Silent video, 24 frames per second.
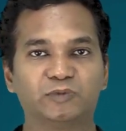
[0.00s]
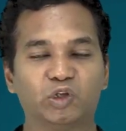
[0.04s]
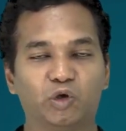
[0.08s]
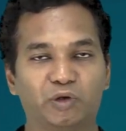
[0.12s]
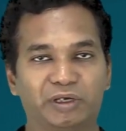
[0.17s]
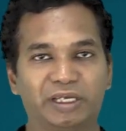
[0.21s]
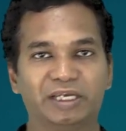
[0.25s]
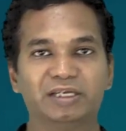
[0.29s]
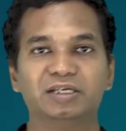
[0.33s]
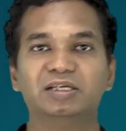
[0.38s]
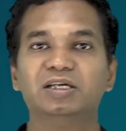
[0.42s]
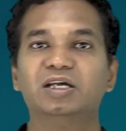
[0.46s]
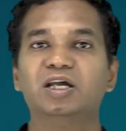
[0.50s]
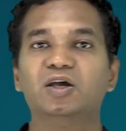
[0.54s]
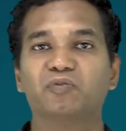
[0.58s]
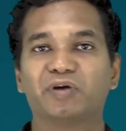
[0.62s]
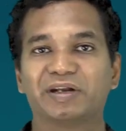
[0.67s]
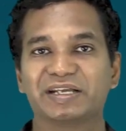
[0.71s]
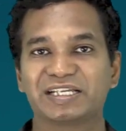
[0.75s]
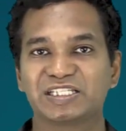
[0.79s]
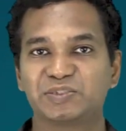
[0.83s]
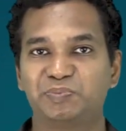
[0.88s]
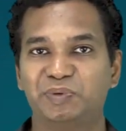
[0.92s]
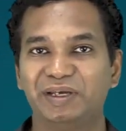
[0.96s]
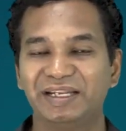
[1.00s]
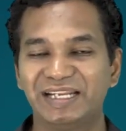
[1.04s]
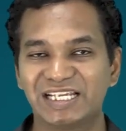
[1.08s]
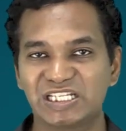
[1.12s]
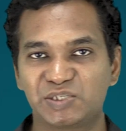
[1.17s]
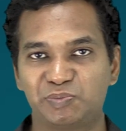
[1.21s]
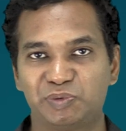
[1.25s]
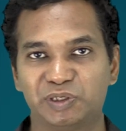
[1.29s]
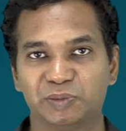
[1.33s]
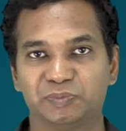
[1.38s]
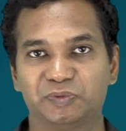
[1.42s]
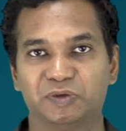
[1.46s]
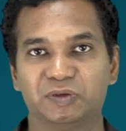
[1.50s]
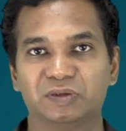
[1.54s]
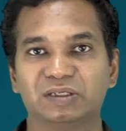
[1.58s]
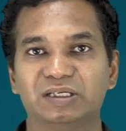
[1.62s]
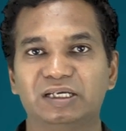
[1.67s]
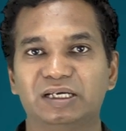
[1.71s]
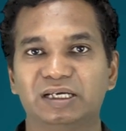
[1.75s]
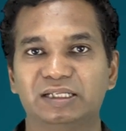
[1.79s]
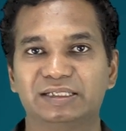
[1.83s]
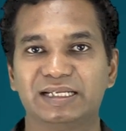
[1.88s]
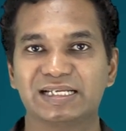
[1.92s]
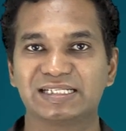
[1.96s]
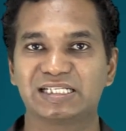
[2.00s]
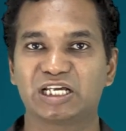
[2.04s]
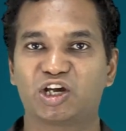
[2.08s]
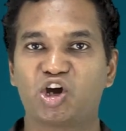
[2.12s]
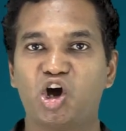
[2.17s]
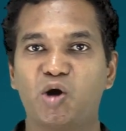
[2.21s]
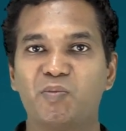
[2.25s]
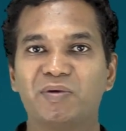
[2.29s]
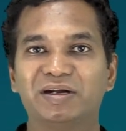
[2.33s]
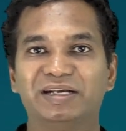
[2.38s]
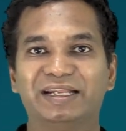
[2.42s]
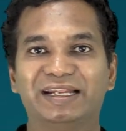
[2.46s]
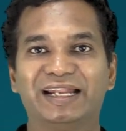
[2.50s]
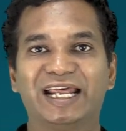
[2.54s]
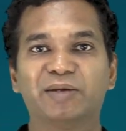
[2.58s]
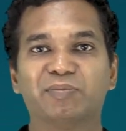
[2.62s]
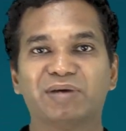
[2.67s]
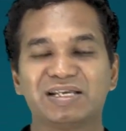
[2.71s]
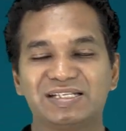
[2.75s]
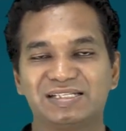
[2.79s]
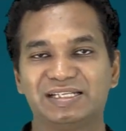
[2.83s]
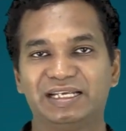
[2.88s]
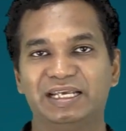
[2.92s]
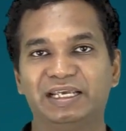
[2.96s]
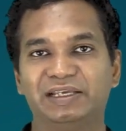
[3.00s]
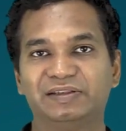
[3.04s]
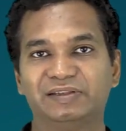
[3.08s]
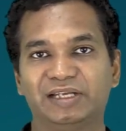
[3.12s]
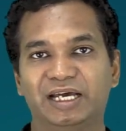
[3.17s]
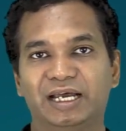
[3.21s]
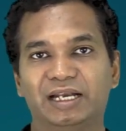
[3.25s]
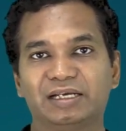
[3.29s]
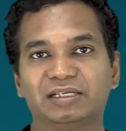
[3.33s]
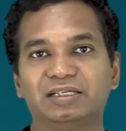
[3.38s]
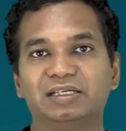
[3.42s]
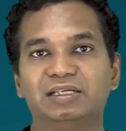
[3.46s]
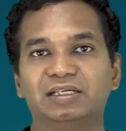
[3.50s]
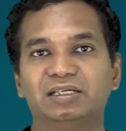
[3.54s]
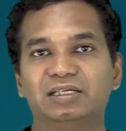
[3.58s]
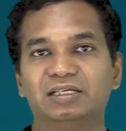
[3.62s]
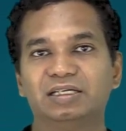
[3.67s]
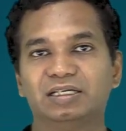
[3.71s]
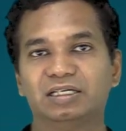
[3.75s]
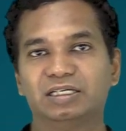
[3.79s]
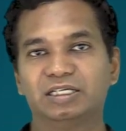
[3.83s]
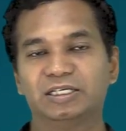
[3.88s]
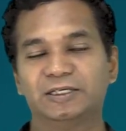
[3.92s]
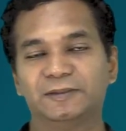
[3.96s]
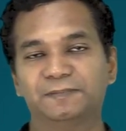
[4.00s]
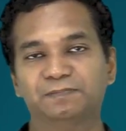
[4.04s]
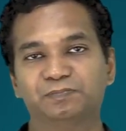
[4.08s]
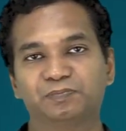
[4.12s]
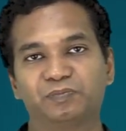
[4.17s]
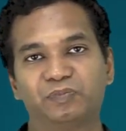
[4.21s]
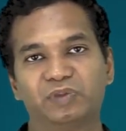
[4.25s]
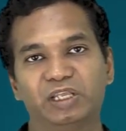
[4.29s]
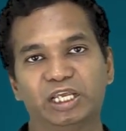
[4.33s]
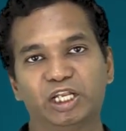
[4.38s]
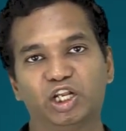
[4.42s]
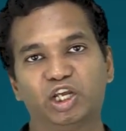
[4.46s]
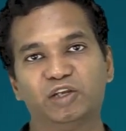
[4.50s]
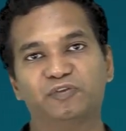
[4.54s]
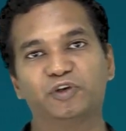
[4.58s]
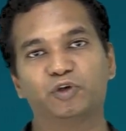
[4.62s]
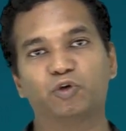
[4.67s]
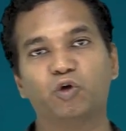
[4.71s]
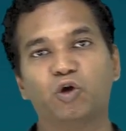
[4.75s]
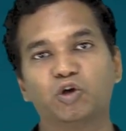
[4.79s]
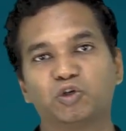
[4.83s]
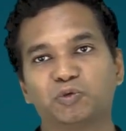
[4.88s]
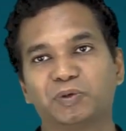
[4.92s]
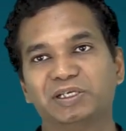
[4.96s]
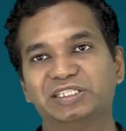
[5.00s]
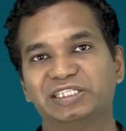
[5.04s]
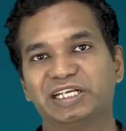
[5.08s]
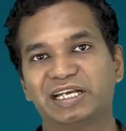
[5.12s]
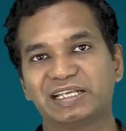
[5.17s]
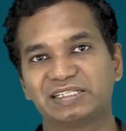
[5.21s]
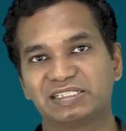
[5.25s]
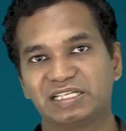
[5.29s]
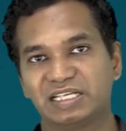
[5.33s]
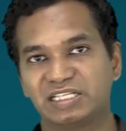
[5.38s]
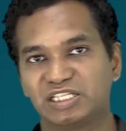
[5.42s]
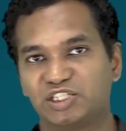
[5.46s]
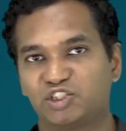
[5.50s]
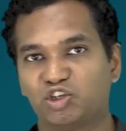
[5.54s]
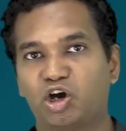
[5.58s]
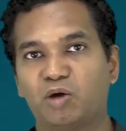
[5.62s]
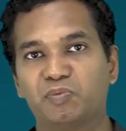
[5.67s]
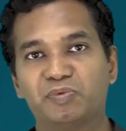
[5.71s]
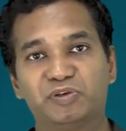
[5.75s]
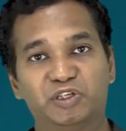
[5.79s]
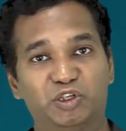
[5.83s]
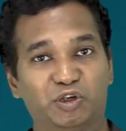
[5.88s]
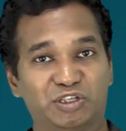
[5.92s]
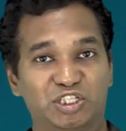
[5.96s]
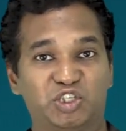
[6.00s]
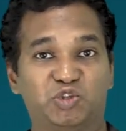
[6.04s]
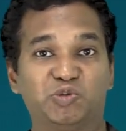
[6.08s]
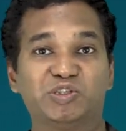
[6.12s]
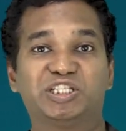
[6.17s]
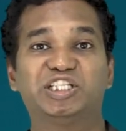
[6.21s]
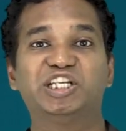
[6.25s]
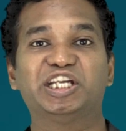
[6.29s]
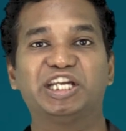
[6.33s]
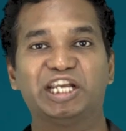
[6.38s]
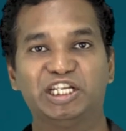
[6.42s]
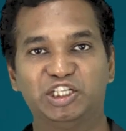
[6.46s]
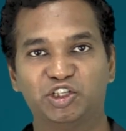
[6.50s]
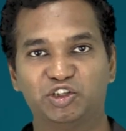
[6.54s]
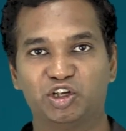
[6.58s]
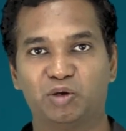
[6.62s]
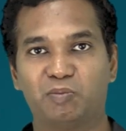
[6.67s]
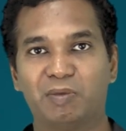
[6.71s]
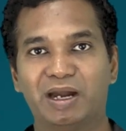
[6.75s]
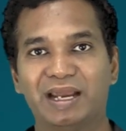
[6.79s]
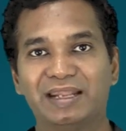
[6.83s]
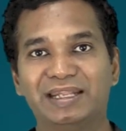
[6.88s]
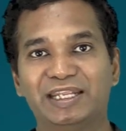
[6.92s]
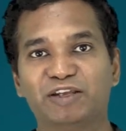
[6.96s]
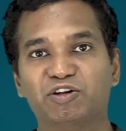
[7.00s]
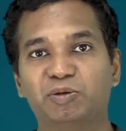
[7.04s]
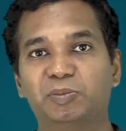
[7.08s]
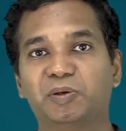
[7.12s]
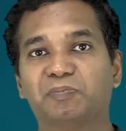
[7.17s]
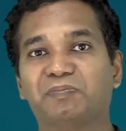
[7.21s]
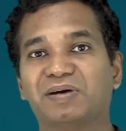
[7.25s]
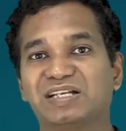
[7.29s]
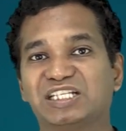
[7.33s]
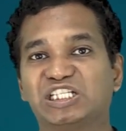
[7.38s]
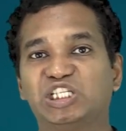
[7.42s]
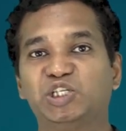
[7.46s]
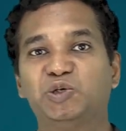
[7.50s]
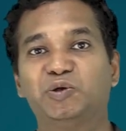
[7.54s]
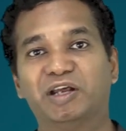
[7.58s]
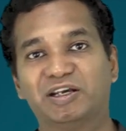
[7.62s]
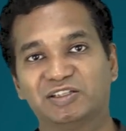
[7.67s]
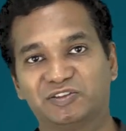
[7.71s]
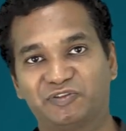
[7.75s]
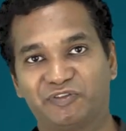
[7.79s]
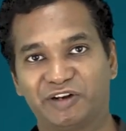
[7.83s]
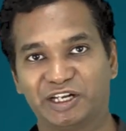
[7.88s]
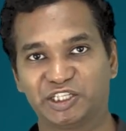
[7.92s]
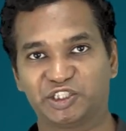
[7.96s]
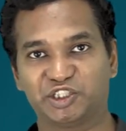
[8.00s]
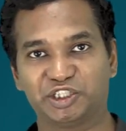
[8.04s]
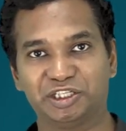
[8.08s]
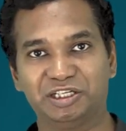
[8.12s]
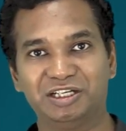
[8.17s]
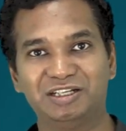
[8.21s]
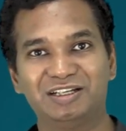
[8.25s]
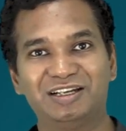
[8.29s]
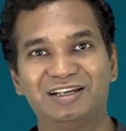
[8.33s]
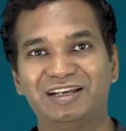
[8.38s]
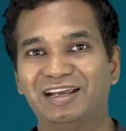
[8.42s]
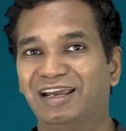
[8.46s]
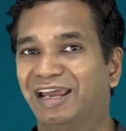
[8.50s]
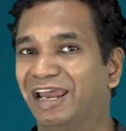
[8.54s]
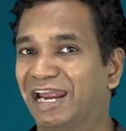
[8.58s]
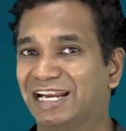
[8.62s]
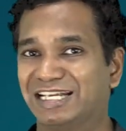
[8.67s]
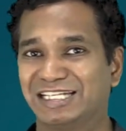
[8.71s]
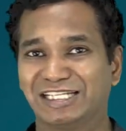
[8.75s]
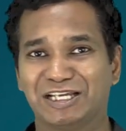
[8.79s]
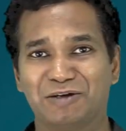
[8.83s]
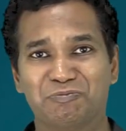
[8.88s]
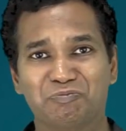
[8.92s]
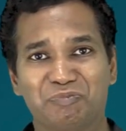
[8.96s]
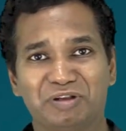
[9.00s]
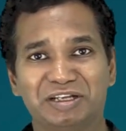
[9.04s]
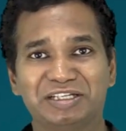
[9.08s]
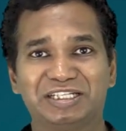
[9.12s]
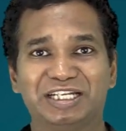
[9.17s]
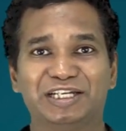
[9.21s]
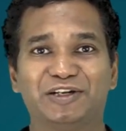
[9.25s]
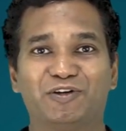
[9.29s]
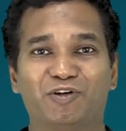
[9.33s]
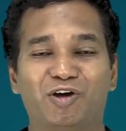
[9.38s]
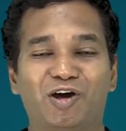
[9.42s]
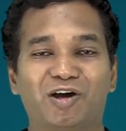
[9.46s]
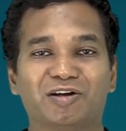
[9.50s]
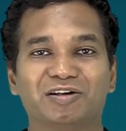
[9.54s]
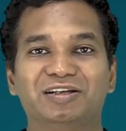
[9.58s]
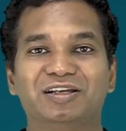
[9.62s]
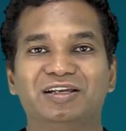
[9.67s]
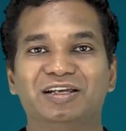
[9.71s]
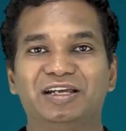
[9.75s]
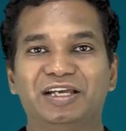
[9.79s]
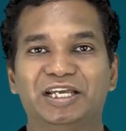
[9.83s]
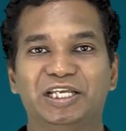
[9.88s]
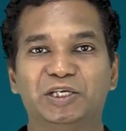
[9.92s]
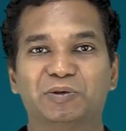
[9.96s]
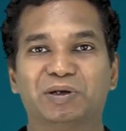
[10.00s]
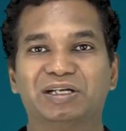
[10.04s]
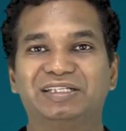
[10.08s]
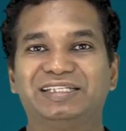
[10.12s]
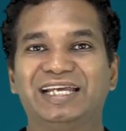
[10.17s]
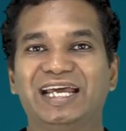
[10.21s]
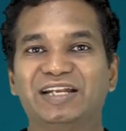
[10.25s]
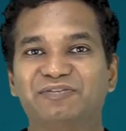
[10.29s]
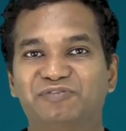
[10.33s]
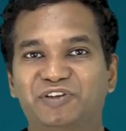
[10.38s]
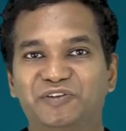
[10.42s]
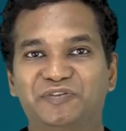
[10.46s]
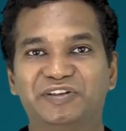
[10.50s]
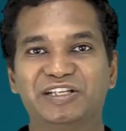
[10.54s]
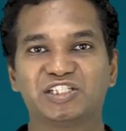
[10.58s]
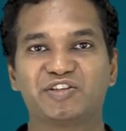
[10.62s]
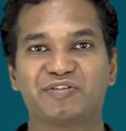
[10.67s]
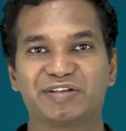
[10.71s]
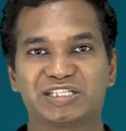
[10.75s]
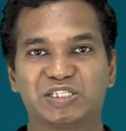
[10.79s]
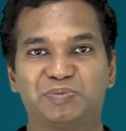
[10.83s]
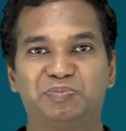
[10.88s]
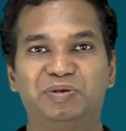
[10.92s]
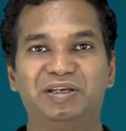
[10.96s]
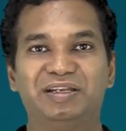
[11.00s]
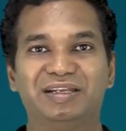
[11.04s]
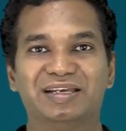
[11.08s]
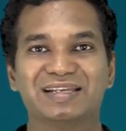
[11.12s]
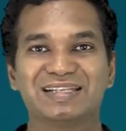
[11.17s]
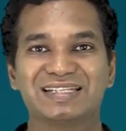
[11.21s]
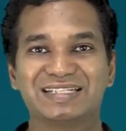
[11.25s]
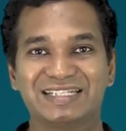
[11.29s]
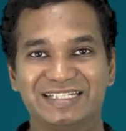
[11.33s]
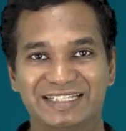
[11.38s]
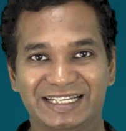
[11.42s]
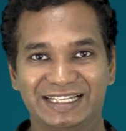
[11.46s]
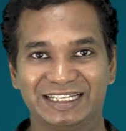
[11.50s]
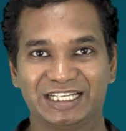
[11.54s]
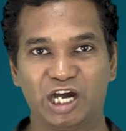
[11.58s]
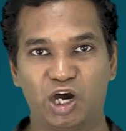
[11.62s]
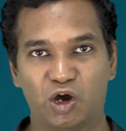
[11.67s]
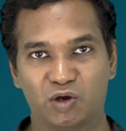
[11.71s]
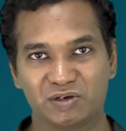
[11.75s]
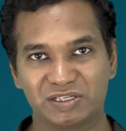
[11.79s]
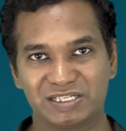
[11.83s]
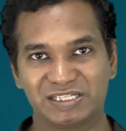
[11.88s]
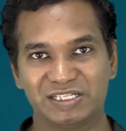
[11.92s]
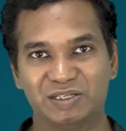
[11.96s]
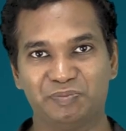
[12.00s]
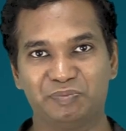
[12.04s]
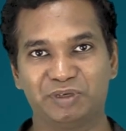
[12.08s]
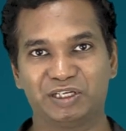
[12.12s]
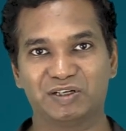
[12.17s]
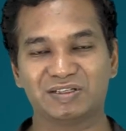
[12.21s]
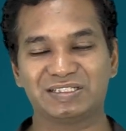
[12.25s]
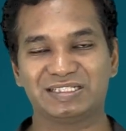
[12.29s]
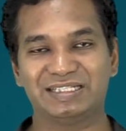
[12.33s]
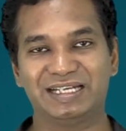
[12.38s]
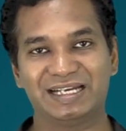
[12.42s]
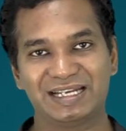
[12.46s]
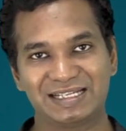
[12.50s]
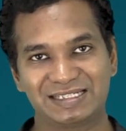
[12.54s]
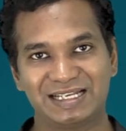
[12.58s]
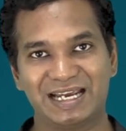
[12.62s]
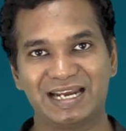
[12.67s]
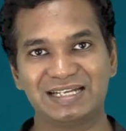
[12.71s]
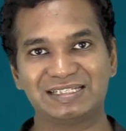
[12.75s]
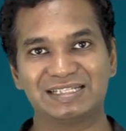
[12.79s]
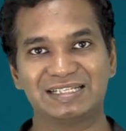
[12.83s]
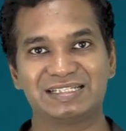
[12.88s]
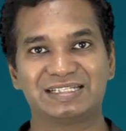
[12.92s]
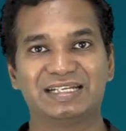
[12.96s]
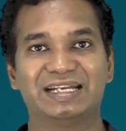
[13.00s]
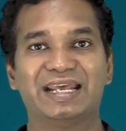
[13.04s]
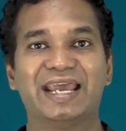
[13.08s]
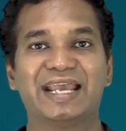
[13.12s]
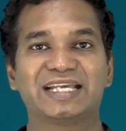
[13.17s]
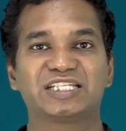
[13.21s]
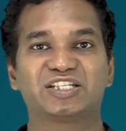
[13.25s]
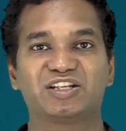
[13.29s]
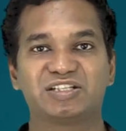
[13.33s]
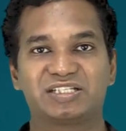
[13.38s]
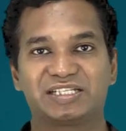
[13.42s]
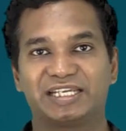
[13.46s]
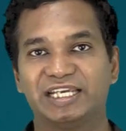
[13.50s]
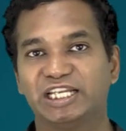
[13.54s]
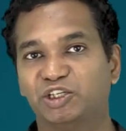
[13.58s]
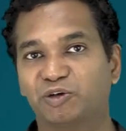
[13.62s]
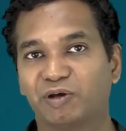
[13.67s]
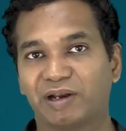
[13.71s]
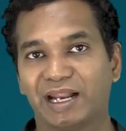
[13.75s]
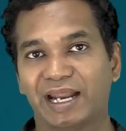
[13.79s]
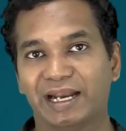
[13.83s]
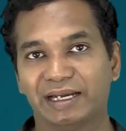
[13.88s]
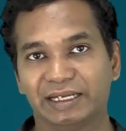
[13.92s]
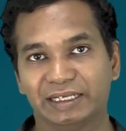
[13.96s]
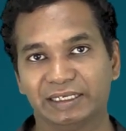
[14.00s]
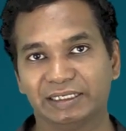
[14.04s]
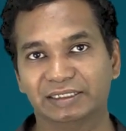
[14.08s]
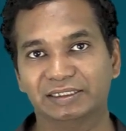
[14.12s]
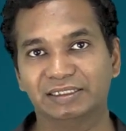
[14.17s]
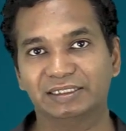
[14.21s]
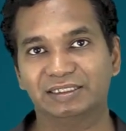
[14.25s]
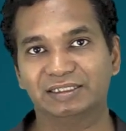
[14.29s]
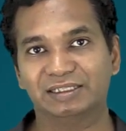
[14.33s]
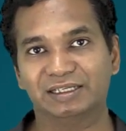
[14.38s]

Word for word: Okay. For experienced people, there's a common dilemma saying that uh, you know if you go to a data science job, you're switching a new domain, you'll be perceived as fresher. It's completely wrong. Your 10, 15 years of experience still counts because data science is an extra skill you're adding.